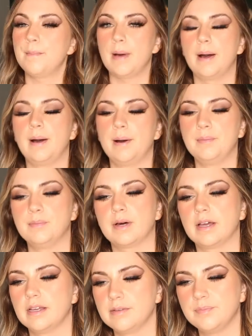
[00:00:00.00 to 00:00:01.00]
Um,
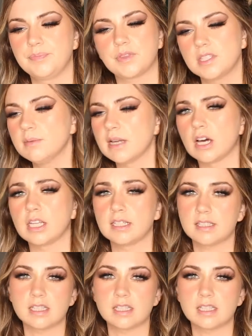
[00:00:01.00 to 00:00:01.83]
but to be honest,